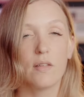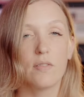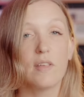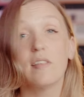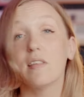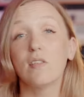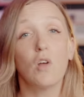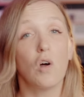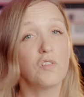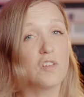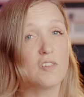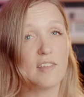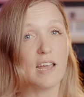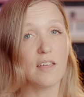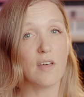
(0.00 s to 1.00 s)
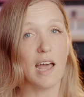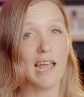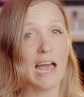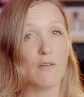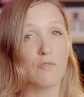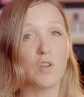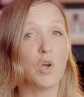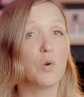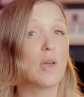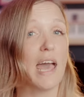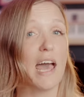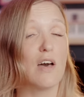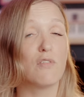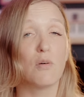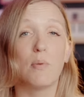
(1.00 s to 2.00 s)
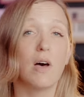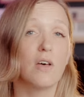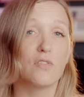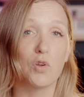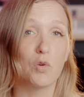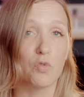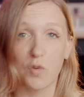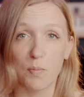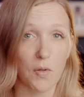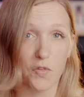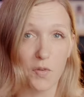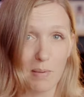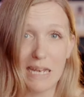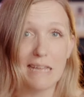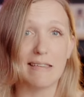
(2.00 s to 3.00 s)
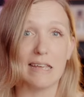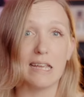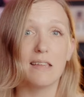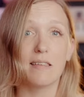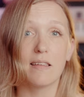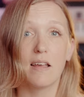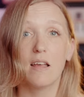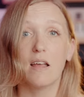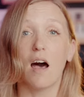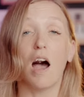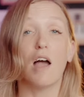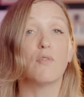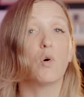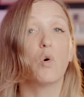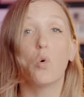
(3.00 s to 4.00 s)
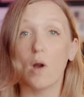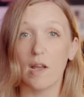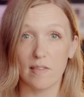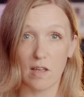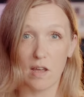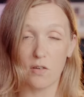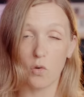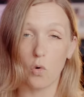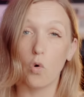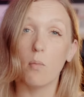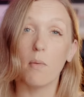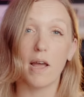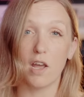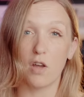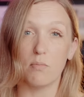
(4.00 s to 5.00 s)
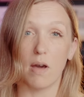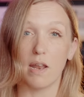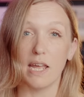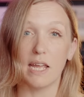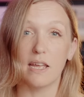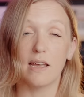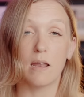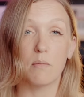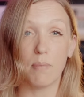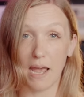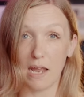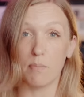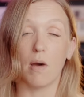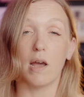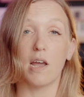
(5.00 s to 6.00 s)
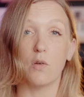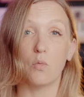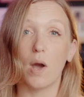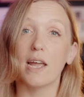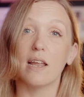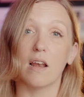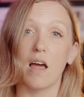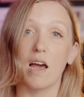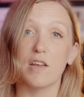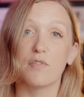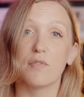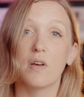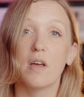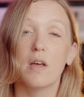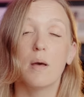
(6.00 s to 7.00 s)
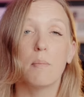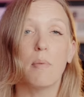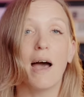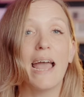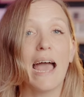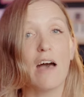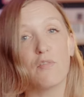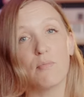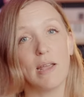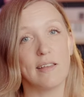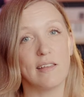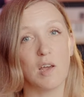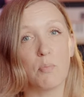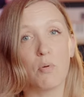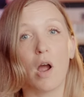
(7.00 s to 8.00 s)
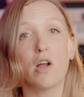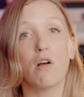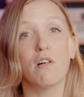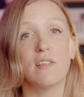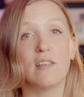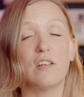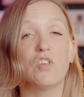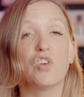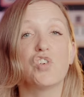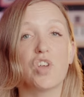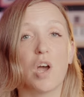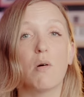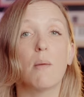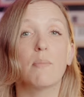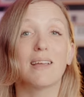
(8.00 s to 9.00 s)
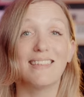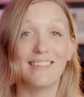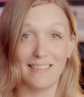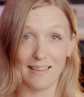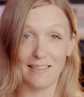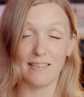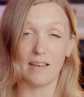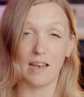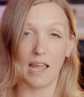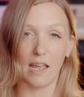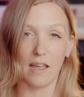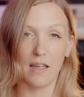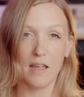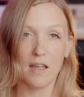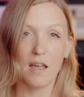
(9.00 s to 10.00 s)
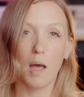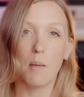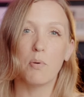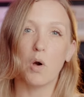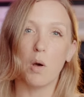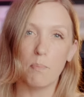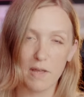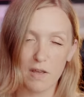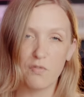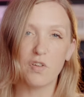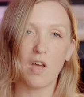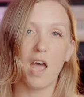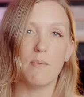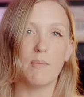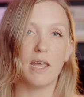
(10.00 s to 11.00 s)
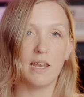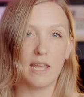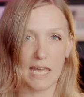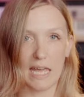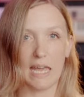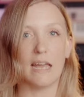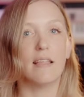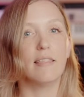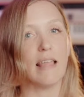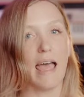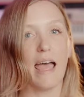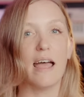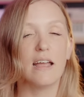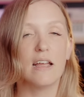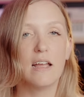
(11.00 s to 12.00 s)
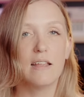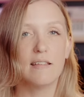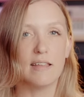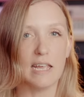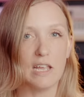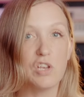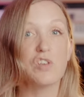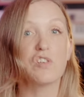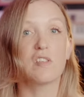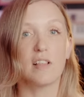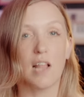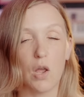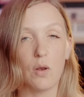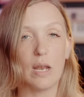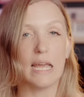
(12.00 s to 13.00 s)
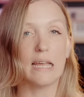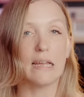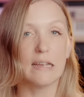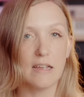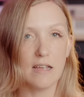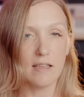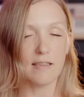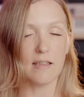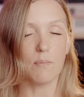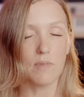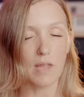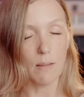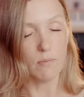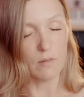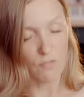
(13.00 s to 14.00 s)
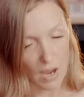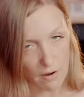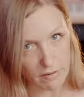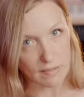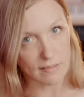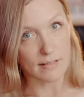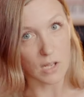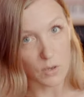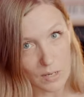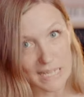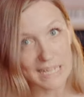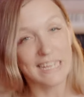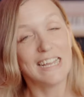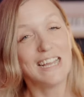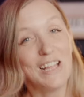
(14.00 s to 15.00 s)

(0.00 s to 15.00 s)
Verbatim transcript: This is not to say that I have no care for personal responsibilities. I've always earned all my own money and paid my own way in life, but I have made it a priority to show up consistently and put a bit of time in here and there to inch slowly, sometimes very slowly,